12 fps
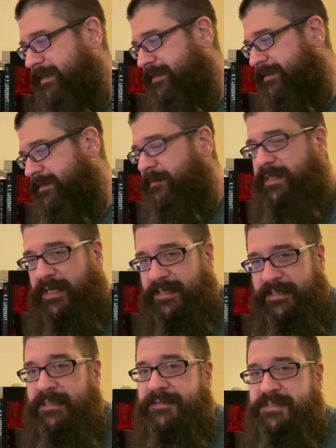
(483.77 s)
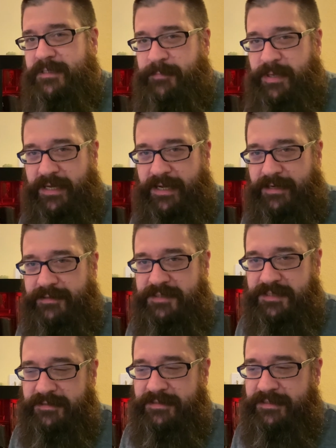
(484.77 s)
Some guy that lives in a penthouse
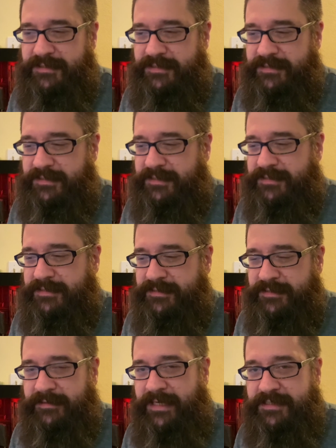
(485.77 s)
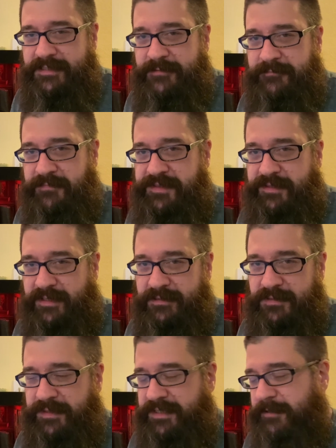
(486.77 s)
and has some
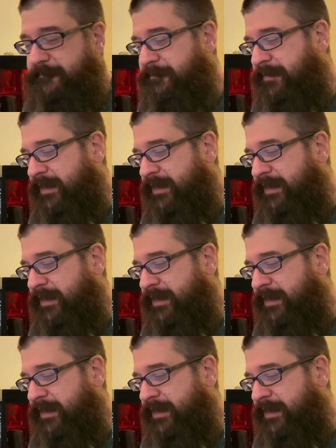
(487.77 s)
thugs with him.